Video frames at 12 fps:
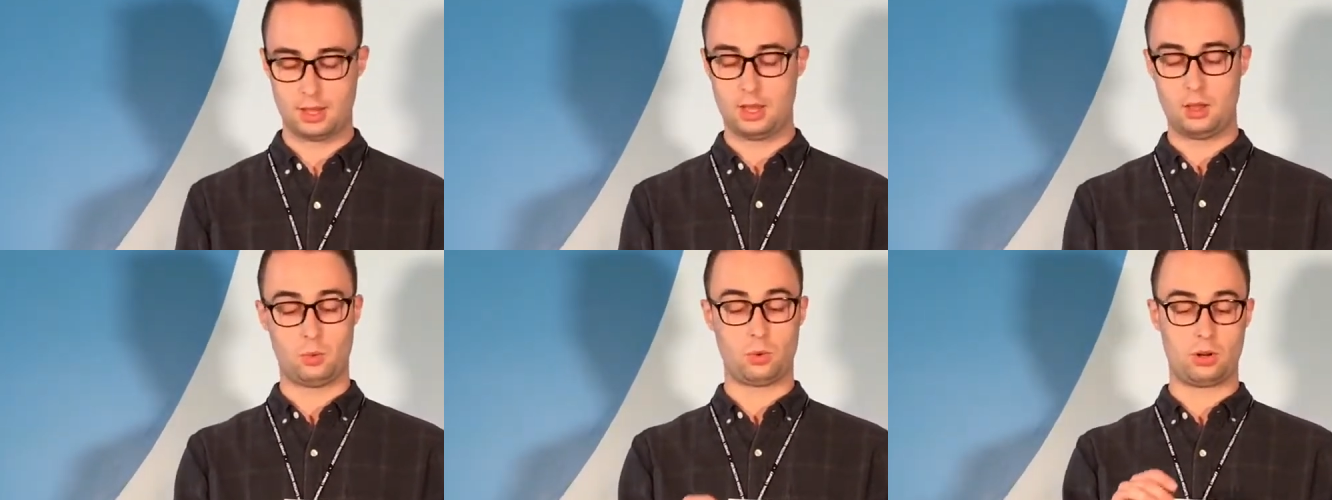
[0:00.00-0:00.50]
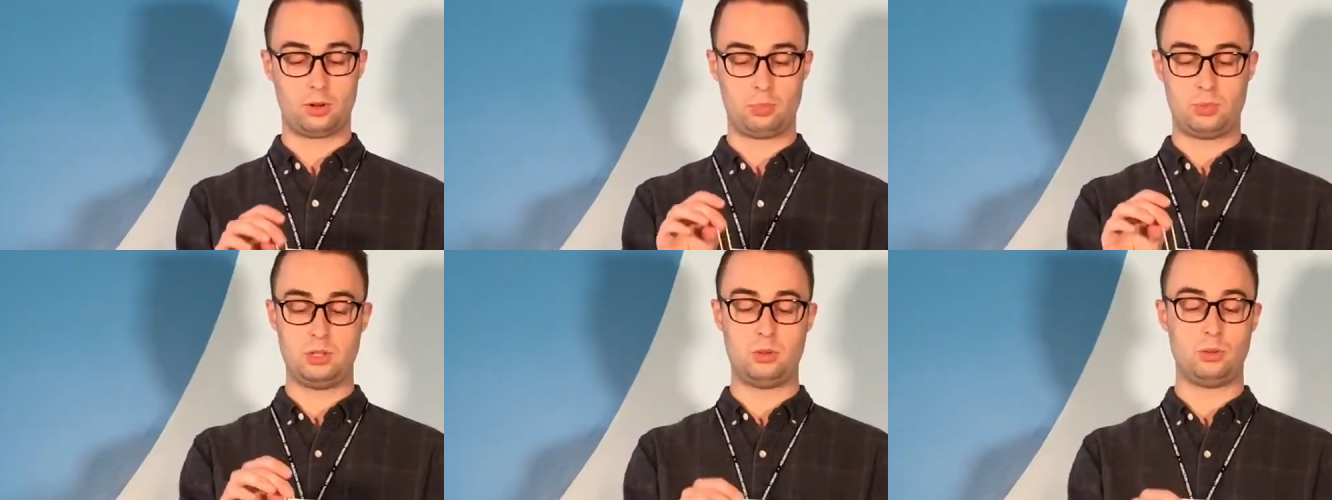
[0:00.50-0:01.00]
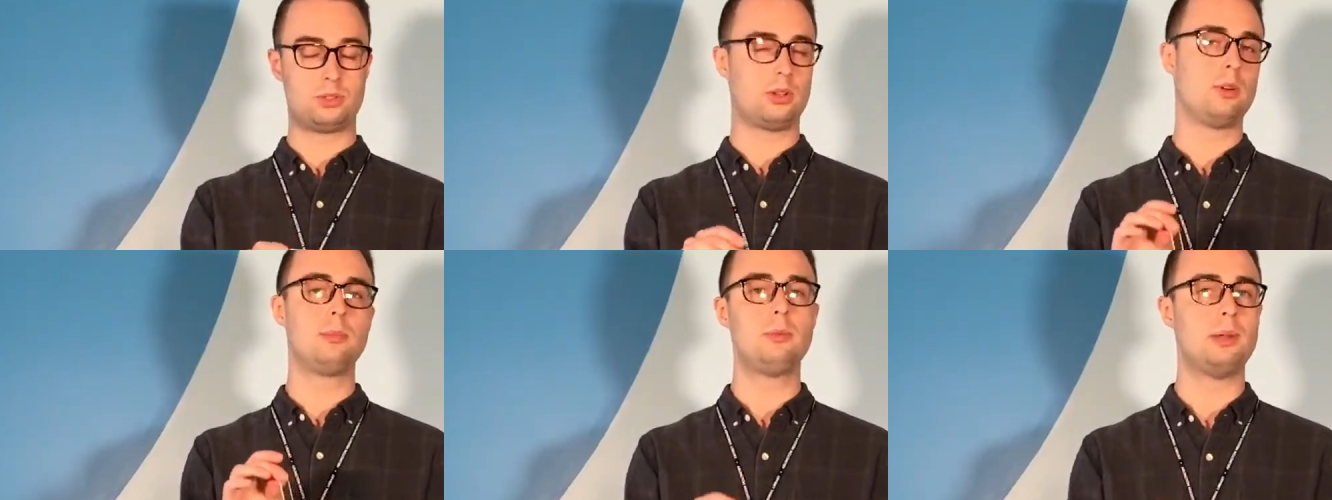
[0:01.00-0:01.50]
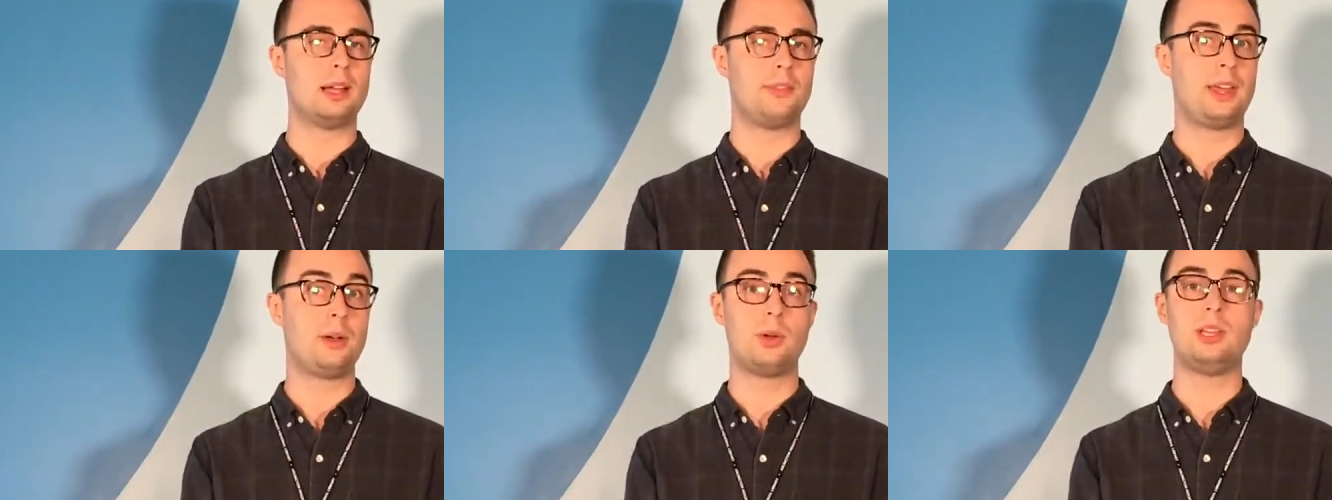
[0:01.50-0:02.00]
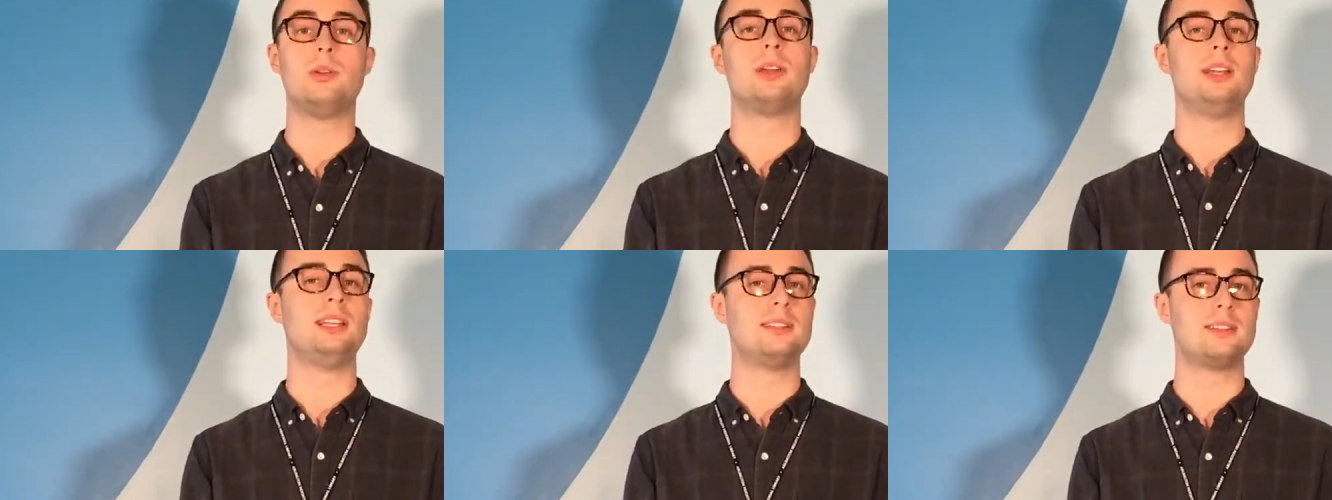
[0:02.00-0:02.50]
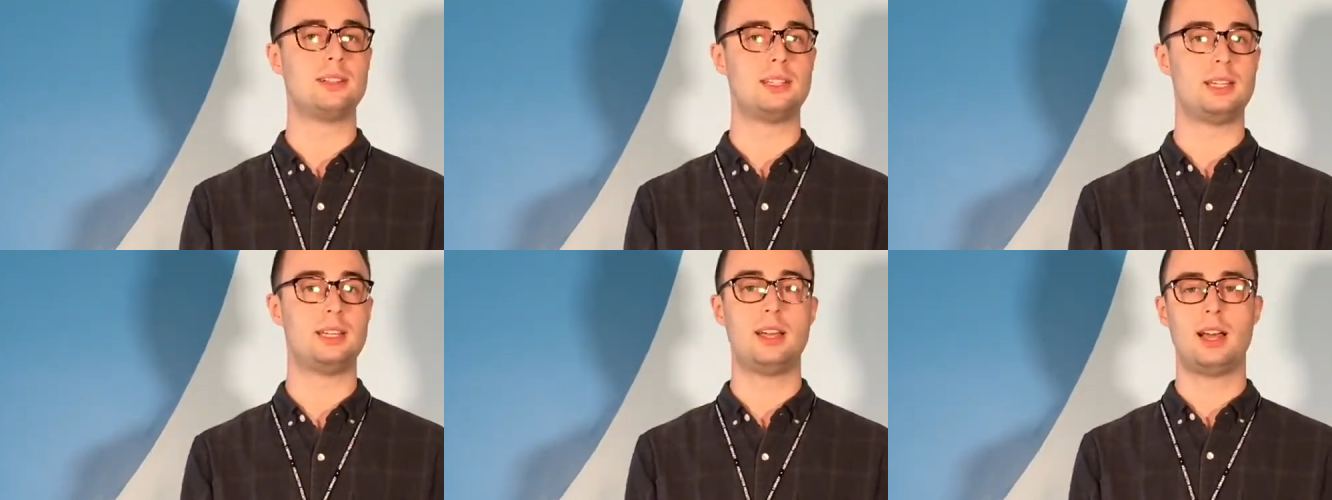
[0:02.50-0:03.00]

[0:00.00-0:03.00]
we're going to use a rubber band. That way you can easily